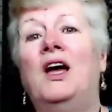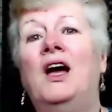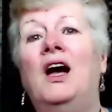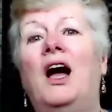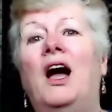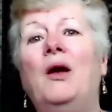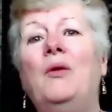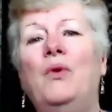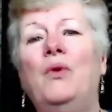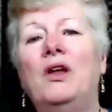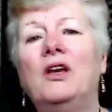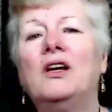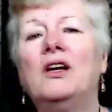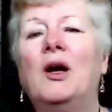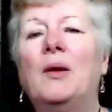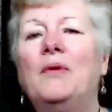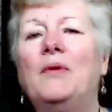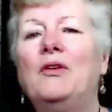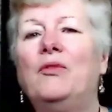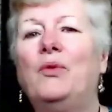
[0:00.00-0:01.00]
I went a
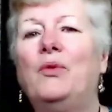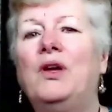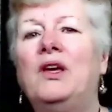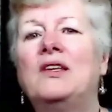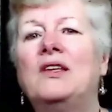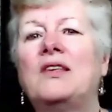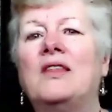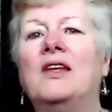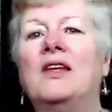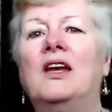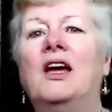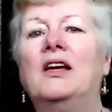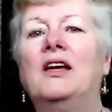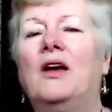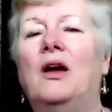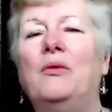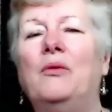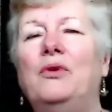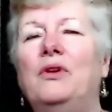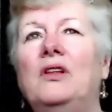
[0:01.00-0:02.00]
couple of weeks, and then I
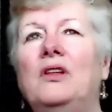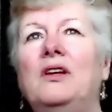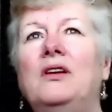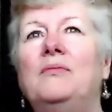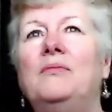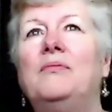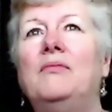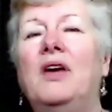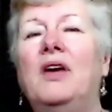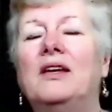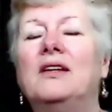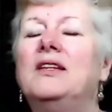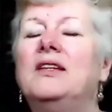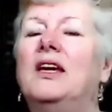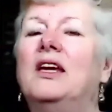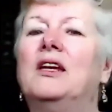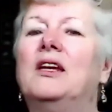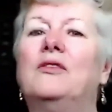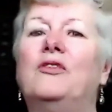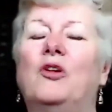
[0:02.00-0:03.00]
really
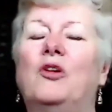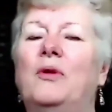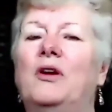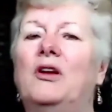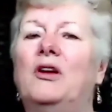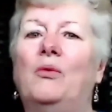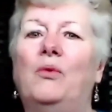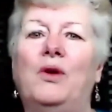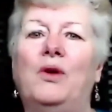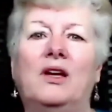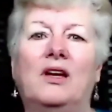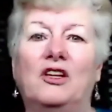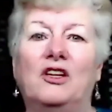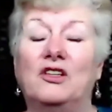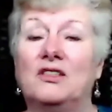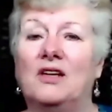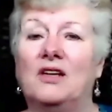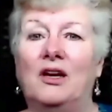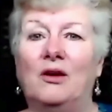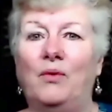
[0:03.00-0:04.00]
meditated for about a week. I
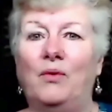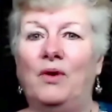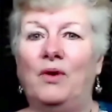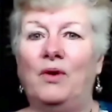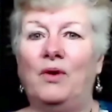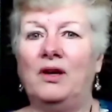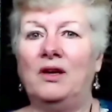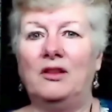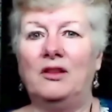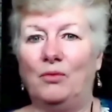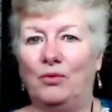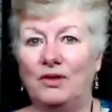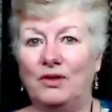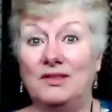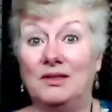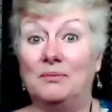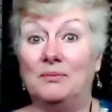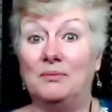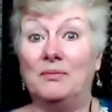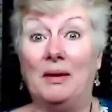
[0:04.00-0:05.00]
just kind of went in the woods
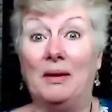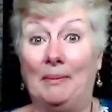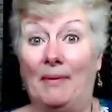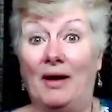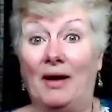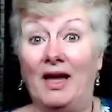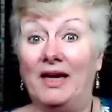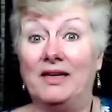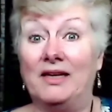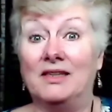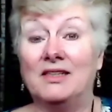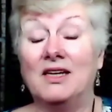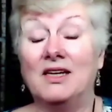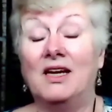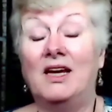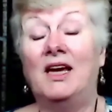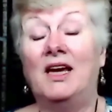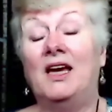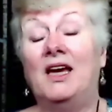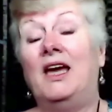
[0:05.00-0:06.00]
in my mind.
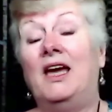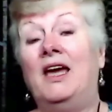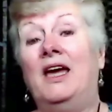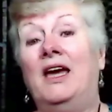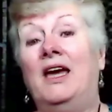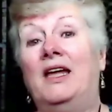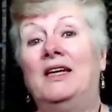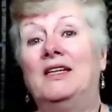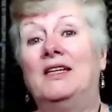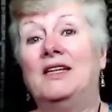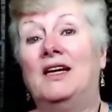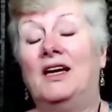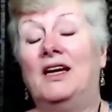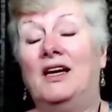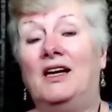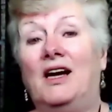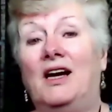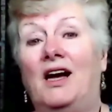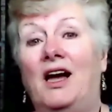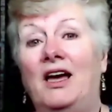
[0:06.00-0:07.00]
And
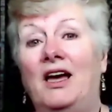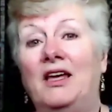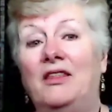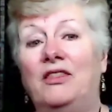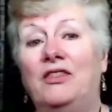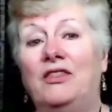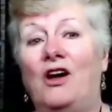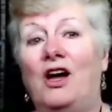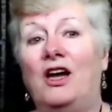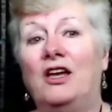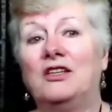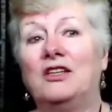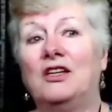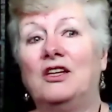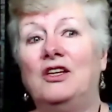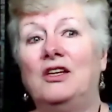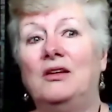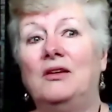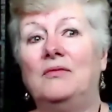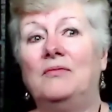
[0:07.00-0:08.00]
I thought,
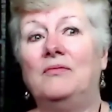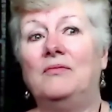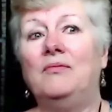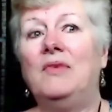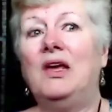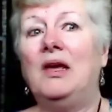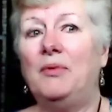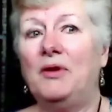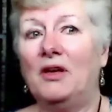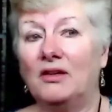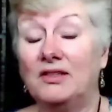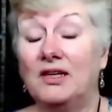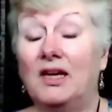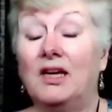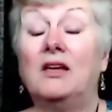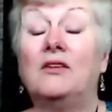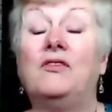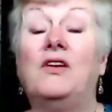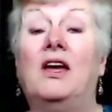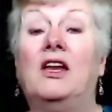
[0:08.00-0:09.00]
maybe I'll take
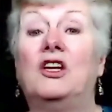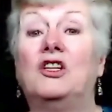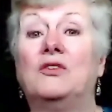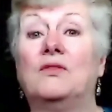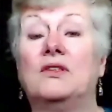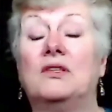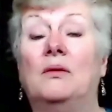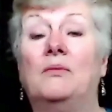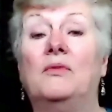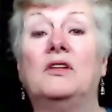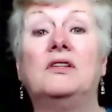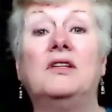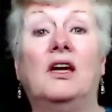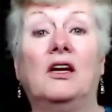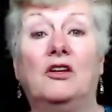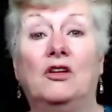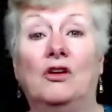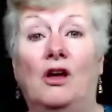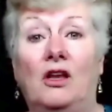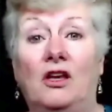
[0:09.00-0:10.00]
advantage of some of the
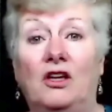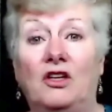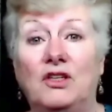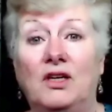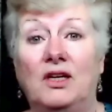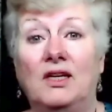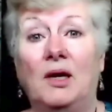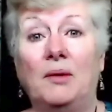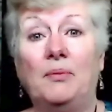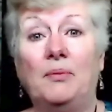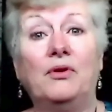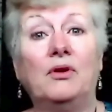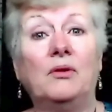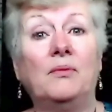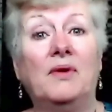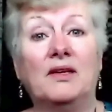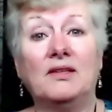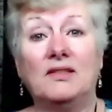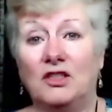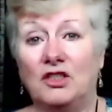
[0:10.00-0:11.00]
technology. And I put a
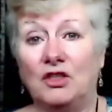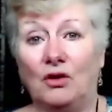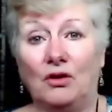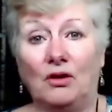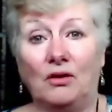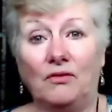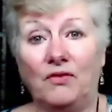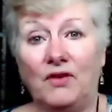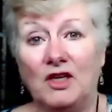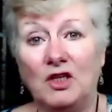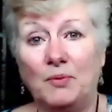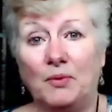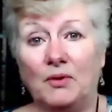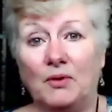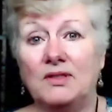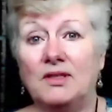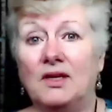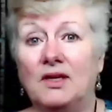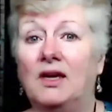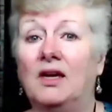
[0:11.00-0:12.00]
message out on Facebook
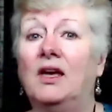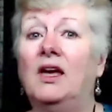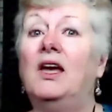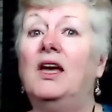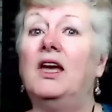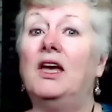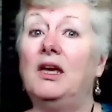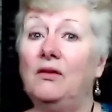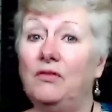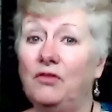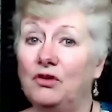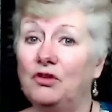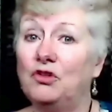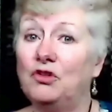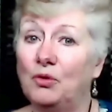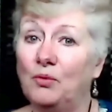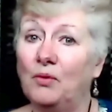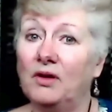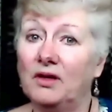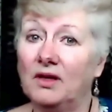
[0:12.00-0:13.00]
saying, if you do
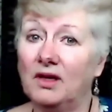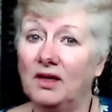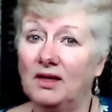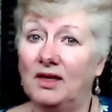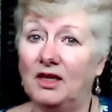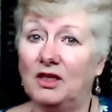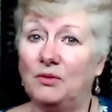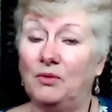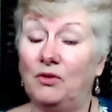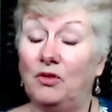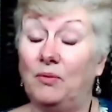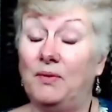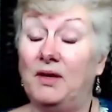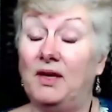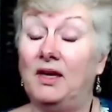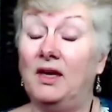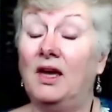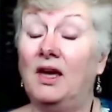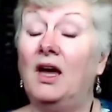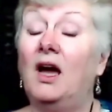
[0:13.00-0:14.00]
want to connect with
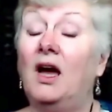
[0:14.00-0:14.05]
me,